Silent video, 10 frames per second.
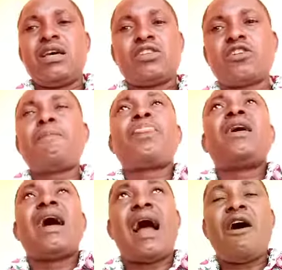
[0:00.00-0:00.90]
So,
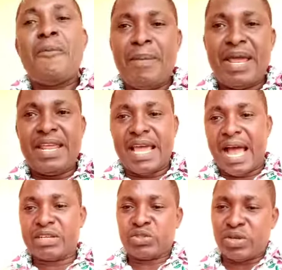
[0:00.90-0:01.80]
how many
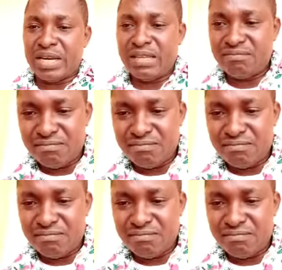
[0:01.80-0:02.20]
actually